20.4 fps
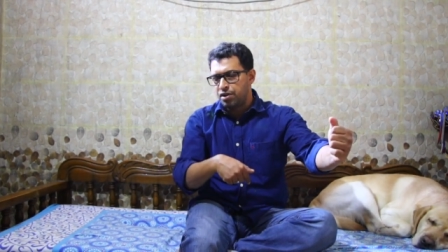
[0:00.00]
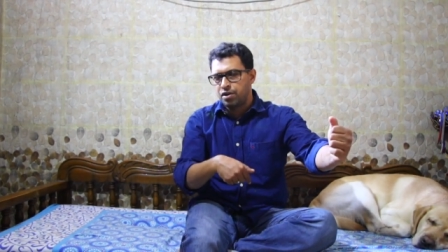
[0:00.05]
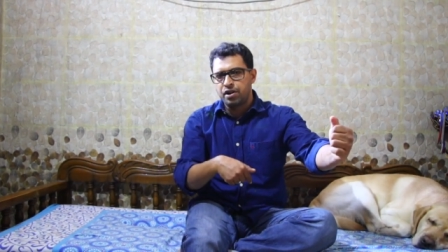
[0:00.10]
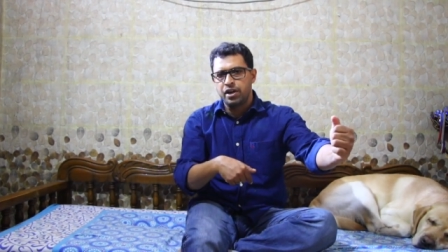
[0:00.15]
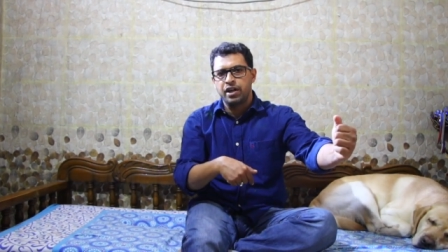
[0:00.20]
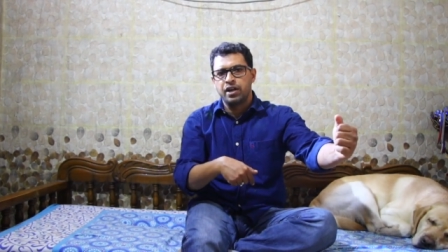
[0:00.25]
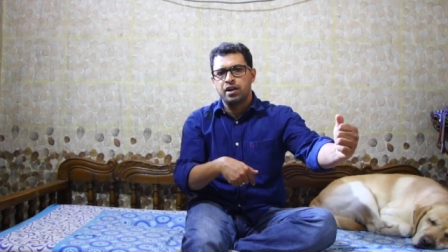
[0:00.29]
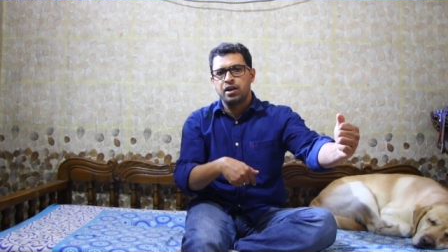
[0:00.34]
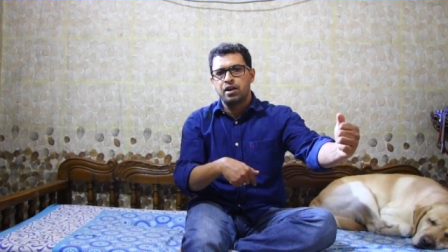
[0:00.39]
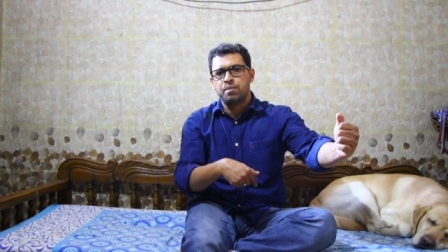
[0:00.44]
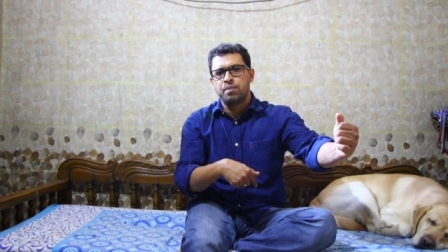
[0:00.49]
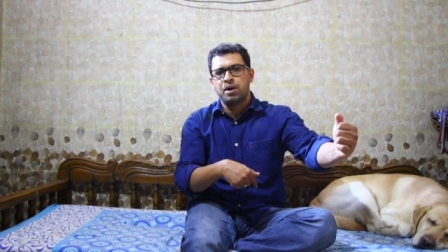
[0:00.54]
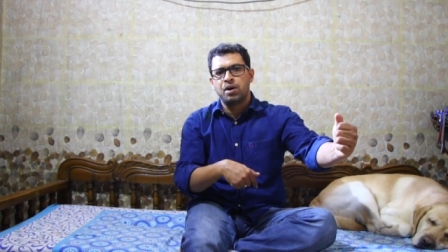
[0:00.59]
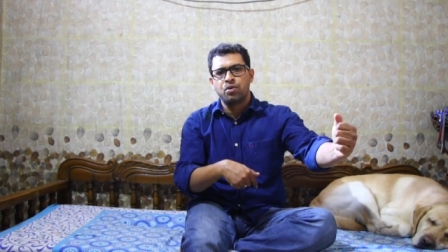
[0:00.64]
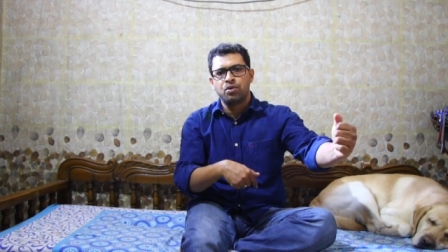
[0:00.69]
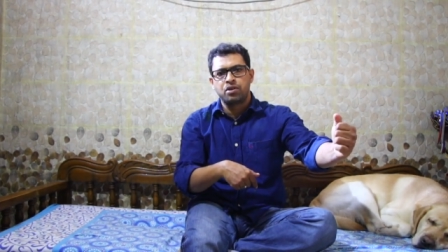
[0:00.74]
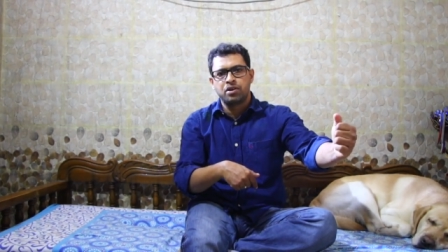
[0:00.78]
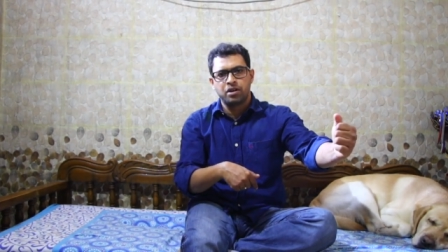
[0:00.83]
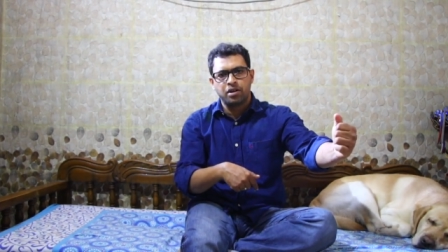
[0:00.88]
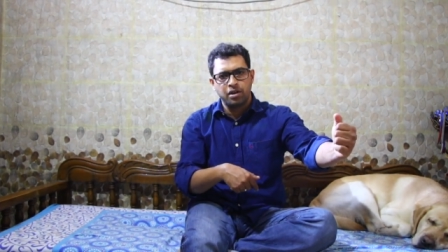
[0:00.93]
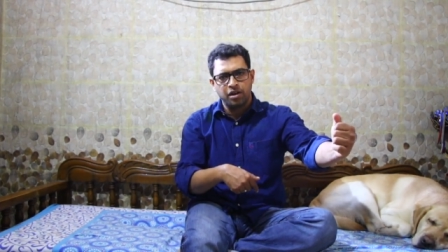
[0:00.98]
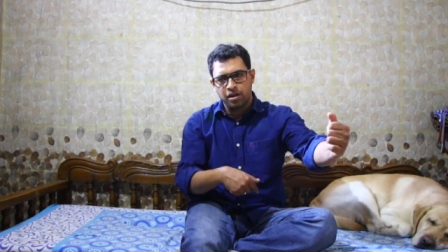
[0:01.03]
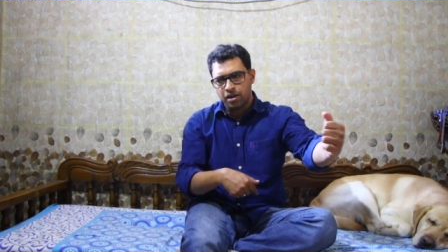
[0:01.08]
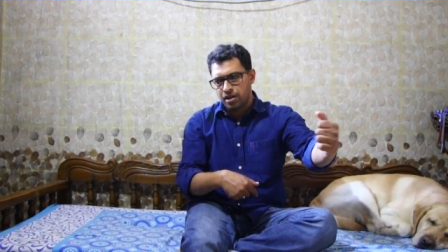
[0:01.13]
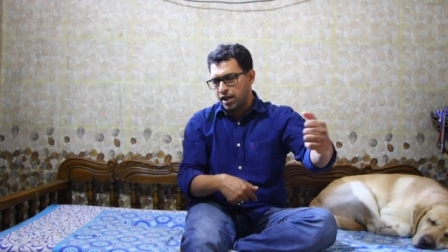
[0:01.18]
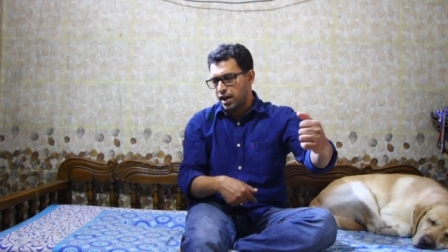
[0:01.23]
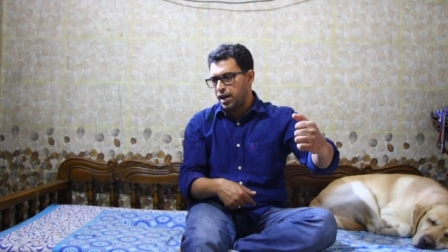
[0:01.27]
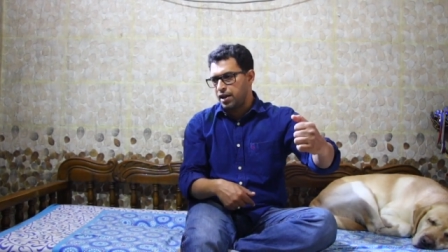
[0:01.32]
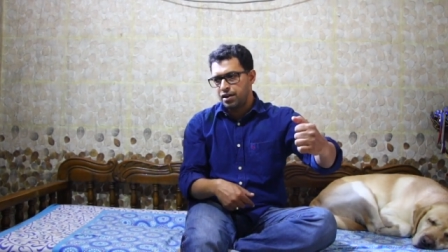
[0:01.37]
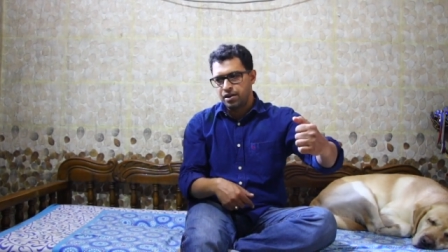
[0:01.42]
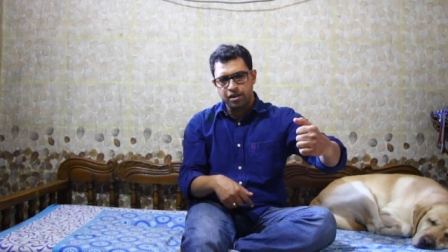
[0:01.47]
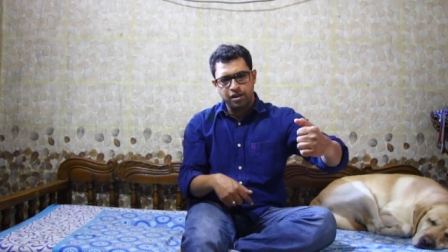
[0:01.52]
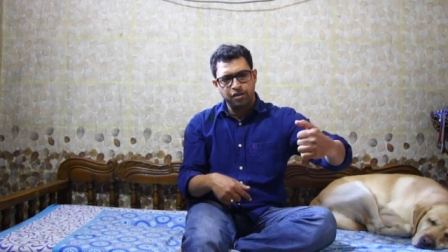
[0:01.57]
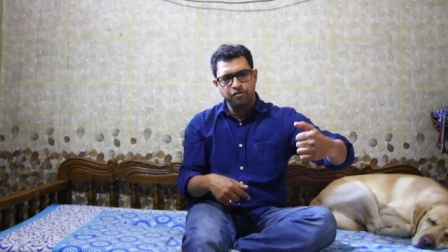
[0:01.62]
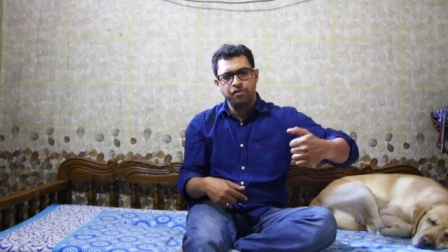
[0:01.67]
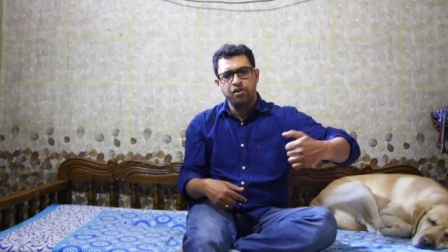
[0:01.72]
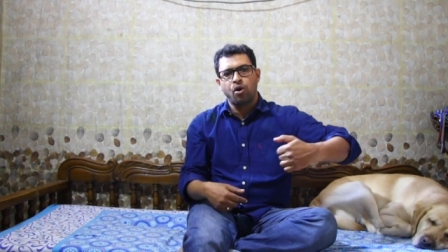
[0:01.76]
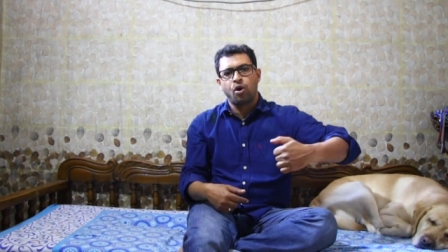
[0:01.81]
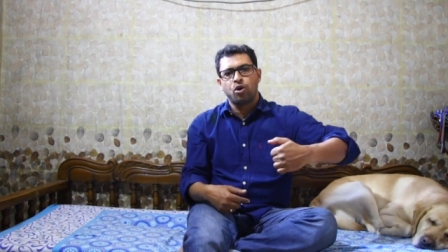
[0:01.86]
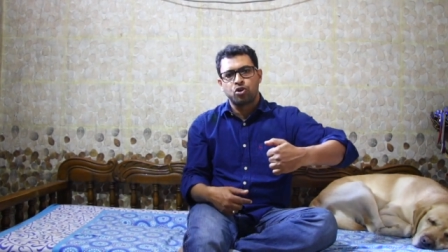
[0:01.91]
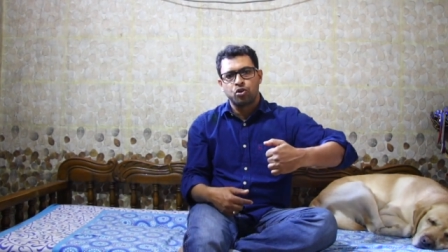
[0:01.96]
take a about turn and he
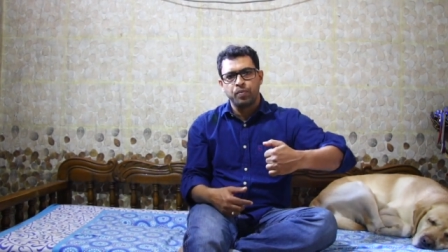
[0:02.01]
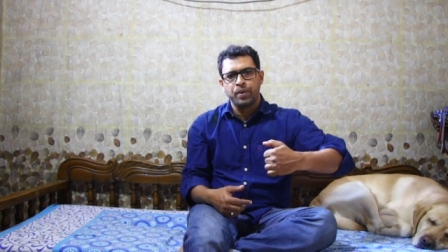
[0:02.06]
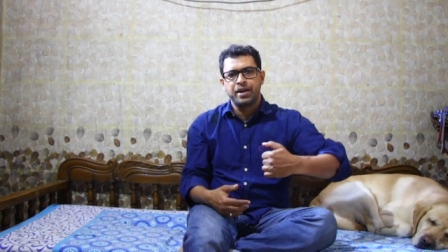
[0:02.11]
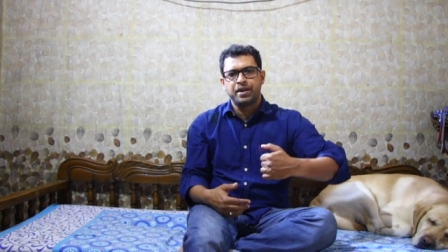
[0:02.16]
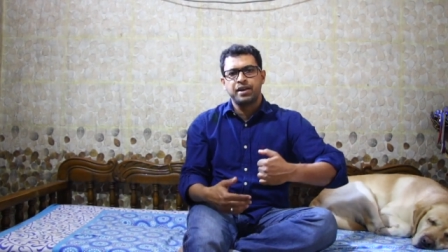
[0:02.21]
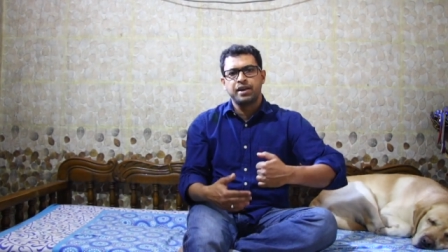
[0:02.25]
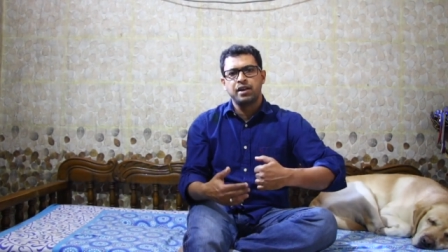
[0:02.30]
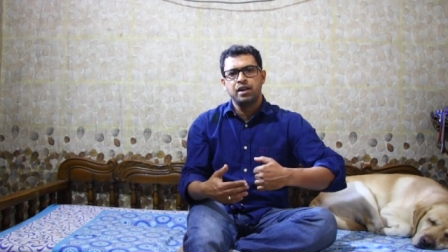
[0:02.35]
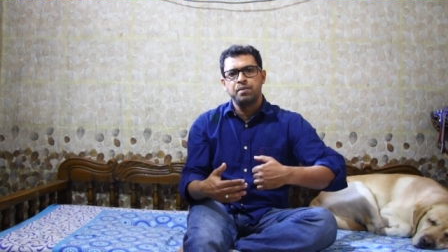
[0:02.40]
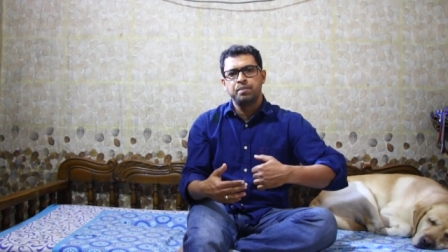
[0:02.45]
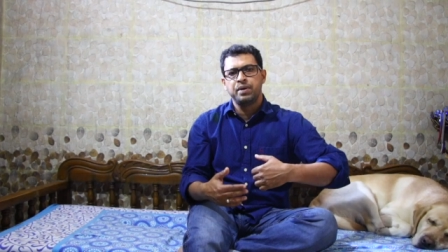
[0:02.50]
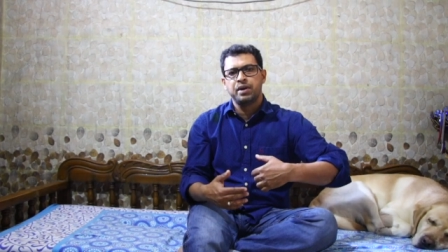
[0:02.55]
will automatically